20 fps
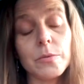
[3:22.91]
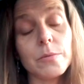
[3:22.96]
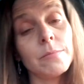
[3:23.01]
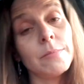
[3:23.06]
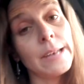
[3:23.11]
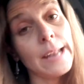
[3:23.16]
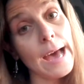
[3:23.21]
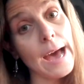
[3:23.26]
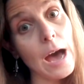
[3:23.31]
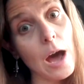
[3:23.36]

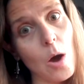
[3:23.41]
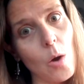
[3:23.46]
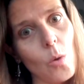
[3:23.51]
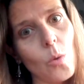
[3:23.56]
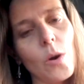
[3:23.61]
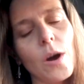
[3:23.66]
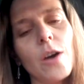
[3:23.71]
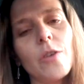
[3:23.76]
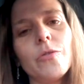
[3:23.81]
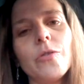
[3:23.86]

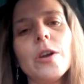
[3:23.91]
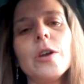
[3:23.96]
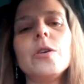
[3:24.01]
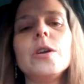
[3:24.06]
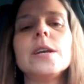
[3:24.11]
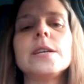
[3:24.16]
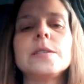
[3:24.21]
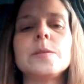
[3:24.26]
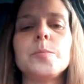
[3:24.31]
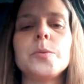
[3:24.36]
now a
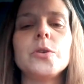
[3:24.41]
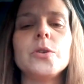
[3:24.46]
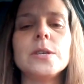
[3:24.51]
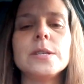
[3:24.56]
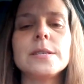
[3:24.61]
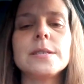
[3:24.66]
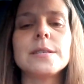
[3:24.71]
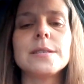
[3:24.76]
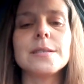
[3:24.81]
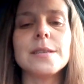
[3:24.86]
very
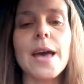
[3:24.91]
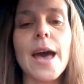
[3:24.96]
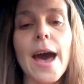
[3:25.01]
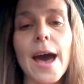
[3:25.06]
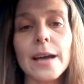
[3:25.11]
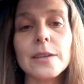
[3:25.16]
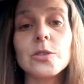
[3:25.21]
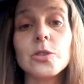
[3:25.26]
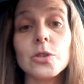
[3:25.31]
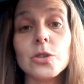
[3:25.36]
experienced
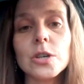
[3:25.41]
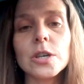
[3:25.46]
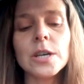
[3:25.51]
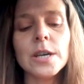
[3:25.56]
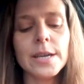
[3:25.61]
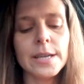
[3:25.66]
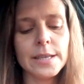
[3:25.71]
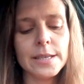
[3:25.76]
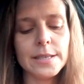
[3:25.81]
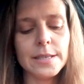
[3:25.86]
actor
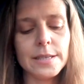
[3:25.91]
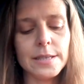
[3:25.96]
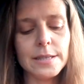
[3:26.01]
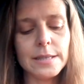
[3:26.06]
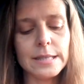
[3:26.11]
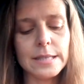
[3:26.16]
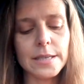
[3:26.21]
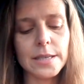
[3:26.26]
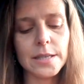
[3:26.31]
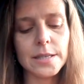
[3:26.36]
he
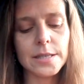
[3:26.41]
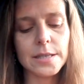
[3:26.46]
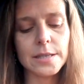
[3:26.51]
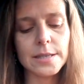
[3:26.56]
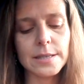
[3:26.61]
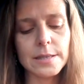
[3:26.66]
did uh,